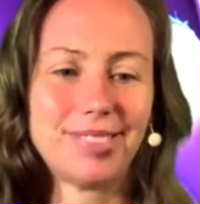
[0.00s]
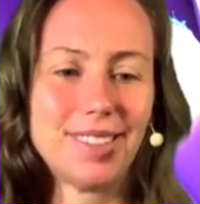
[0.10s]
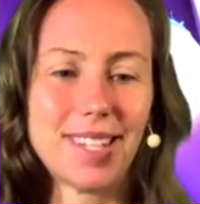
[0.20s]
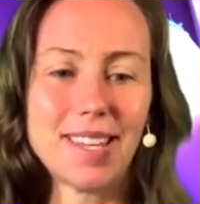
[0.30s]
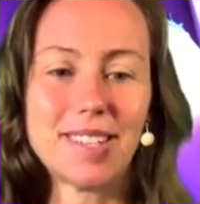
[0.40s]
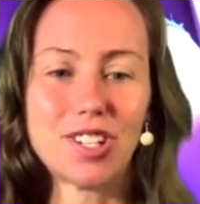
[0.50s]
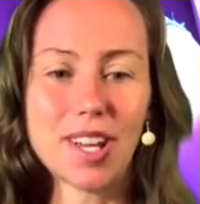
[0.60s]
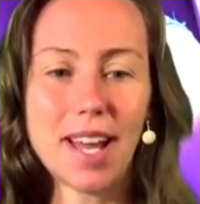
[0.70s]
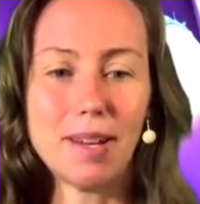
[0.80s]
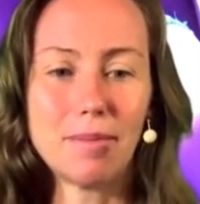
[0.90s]
That's a
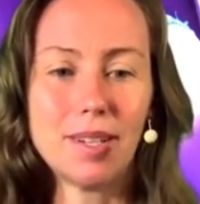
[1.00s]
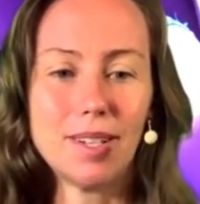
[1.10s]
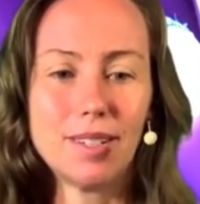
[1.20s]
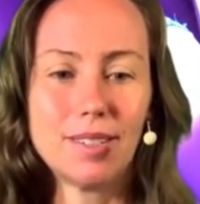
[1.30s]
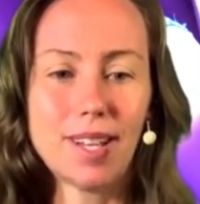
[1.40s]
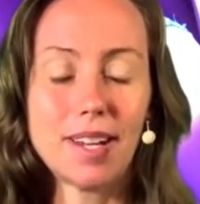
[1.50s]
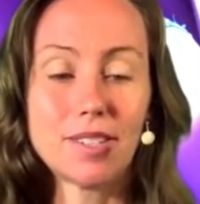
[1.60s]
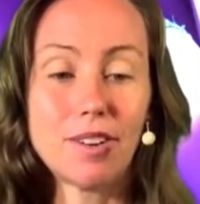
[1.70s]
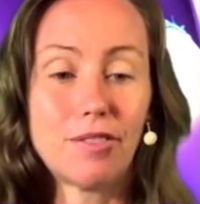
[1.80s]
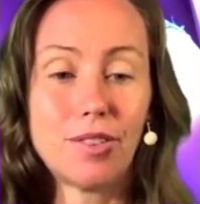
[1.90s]
shame. That is
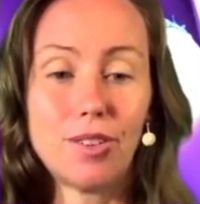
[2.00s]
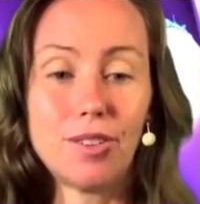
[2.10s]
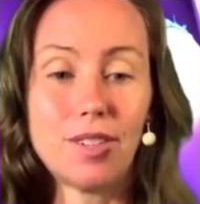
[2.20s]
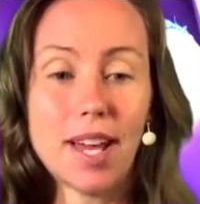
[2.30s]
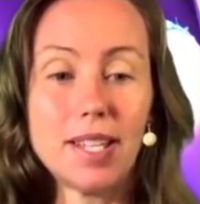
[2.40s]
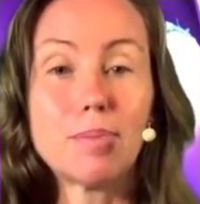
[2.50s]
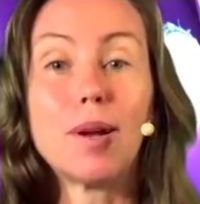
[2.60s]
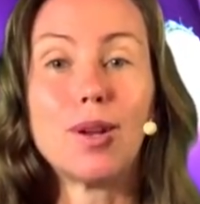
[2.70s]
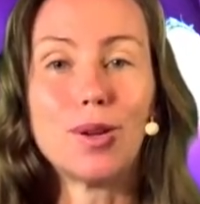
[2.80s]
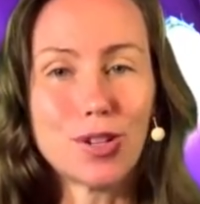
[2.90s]
not food. That is
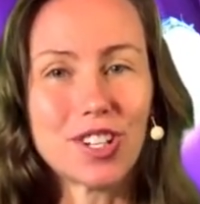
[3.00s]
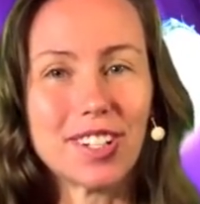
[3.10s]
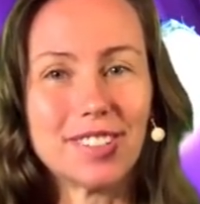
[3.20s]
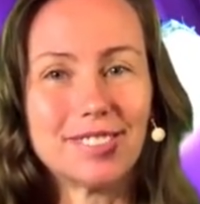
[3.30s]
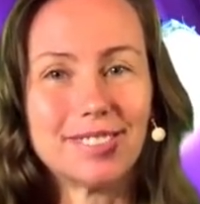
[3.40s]
pollution.